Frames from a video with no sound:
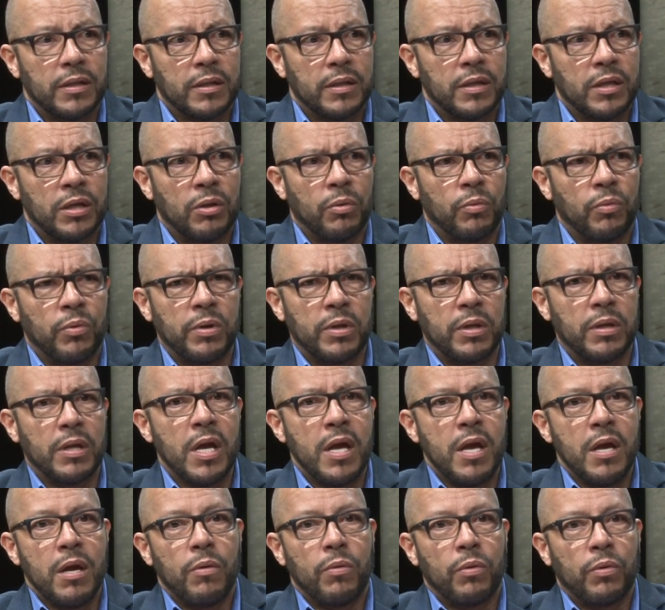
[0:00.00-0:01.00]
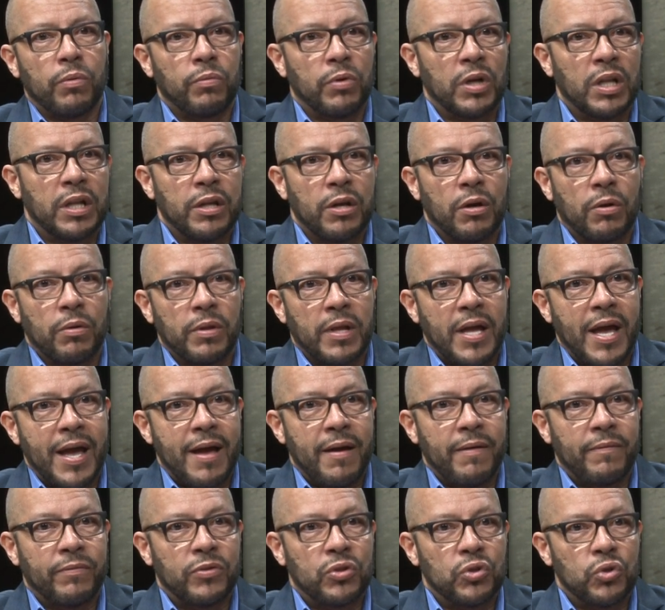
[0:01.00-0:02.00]
You know, we, mm. we really don't
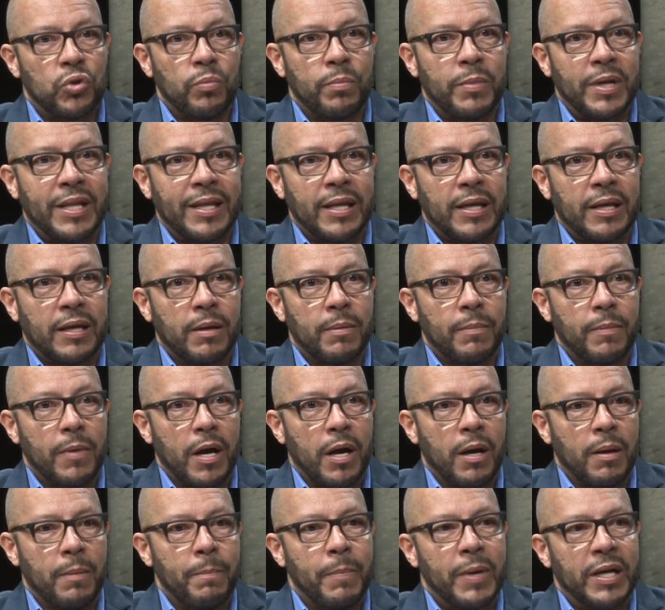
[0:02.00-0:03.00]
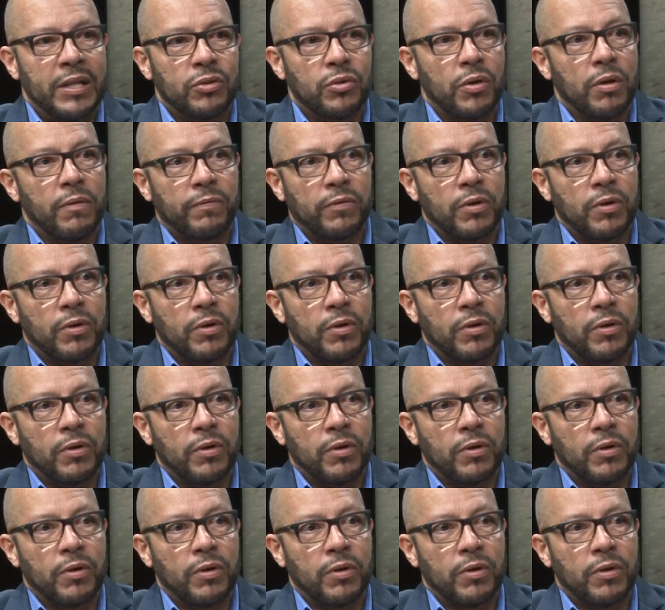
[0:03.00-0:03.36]
have too many uh, mental health